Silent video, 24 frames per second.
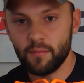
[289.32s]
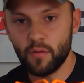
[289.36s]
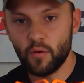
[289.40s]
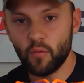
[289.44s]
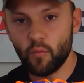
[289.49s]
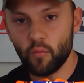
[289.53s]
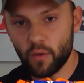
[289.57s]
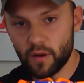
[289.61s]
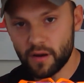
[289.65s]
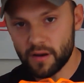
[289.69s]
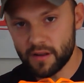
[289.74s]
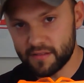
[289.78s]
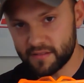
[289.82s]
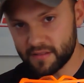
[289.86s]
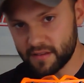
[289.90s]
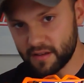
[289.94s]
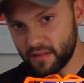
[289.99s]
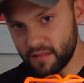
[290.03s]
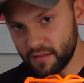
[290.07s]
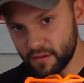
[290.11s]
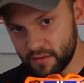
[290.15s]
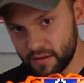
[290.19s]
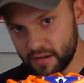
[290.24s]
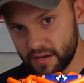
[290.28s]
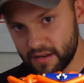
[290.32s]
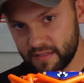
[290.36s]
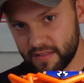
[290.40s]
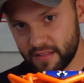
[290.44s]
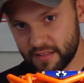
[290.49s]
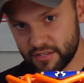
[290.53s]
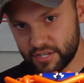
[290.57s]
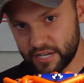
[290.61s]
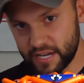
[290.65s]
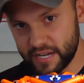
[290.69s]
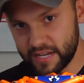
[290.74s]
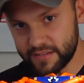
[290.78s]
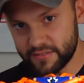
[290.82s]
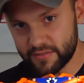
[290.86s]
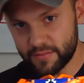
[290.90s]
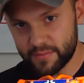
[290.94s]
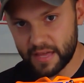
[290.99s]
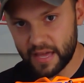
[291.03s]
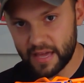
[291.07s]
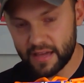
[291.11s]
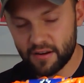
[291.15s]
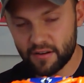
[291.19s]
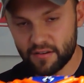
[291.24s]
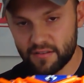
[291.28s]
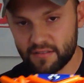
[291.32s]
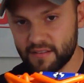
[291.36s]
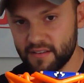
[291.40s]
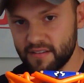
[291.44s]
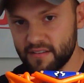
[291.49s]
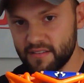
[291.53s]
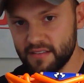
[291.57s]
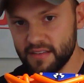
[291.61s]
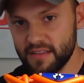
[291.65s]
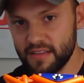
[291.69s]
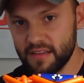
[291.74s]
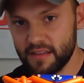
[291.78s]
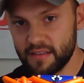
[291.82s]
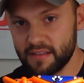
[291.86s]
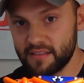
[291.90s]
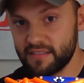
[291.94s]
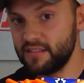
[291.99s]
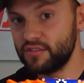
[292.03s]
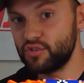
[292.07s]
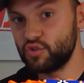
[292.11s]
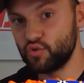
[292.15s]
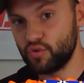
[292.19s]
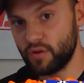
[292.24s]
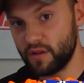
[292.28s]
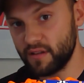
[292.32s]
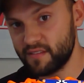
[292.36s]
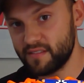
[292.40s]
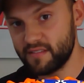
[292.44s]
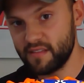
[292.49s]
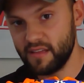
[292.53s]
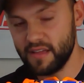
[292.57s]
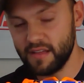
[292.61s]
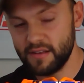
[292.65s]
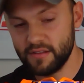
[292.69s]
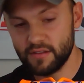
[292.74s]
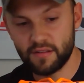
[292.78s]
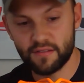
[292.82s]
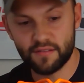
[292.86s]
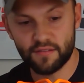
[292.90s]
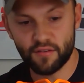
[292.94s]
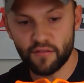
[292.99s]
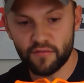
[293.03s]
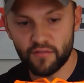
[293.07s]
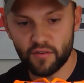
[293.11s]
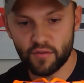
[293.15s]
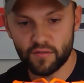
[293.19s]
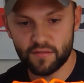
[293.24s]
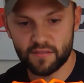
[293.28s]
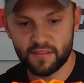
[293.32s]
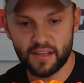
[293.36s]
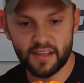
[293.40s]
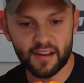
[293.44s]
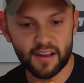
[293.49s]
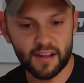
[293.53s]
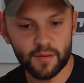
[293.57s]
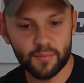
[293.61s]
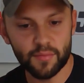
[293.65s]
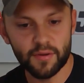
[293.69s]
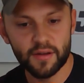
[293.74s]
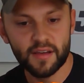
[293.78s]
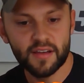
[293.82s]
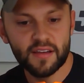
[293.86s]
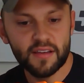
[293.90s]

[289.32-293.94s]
What is included in the change from the AR60 is the truss and servo setup.